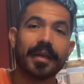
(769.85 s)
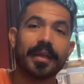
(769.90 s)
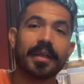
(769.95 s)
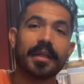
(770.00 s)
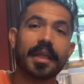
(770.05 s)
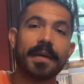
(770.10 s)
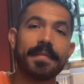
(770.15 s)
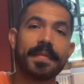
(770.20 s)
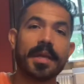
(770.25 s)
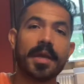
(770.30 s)

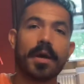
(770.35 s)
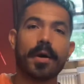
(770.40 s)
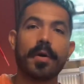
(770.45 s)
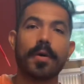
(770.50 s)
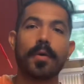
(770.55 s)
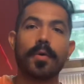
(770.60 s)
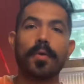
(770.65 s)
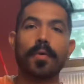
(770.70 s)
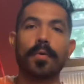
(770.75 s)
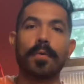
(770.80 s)
Let me
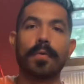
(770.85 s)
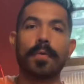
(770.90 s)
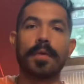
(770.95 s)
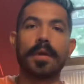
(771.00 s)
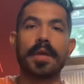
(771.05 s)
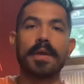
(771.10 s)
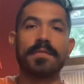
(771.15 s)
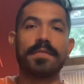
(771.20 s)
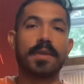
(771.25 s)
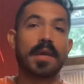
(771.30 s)
know
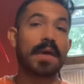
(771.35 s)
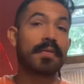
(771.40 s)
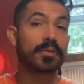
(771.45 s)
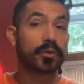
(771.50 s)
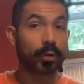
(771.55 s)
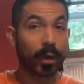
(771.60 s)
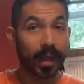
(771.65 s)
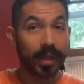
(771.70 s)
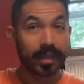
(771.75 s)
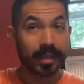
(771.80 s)
if you have
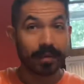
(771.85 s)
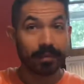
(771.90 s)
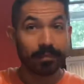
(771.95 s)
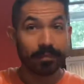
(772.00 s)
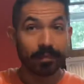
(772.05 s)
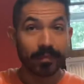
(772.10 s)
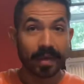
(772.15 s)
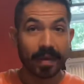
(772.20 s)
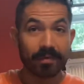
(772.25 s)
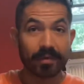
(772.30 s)
tried
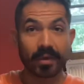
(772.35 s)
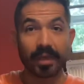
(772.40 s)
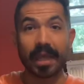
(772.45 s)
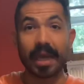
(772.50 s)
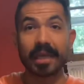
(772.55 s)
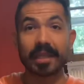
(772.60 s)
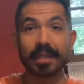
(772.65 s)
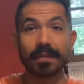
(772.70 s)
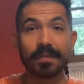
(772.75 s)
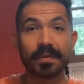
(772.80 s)
them, if you
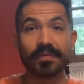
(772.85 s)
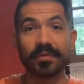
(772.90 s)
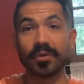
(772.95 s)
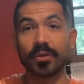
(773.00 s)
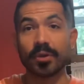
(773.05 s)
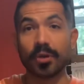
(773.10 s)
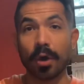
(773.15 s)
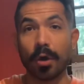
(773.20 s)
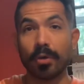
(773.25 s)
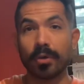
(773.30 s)
like them, if you
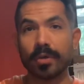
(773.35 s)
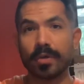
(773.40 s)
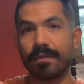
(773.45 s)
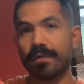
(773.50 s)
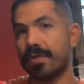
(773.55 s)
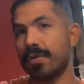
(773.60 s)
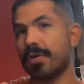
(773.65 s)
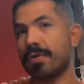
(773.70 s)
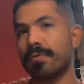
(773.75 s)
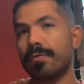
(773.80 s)
don't,
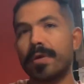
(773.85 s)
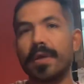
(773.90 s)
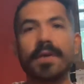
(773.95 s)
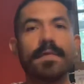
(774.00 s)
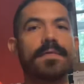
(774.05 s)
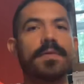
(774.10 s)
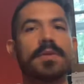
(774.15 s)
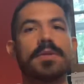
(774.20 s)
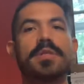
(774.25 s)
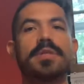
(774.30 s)
if you agree,
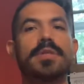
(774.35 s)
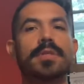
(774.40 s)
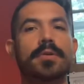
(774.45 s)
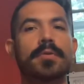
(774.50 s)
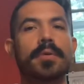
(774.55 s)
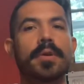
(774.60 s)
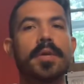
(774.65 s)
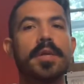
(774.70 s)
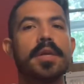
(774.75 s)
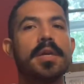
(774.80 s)
if you
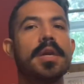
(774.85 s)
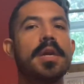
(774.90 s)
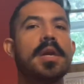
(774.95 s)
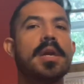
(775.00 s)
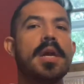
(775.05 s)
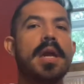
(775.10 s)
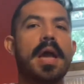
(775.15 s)
disagree.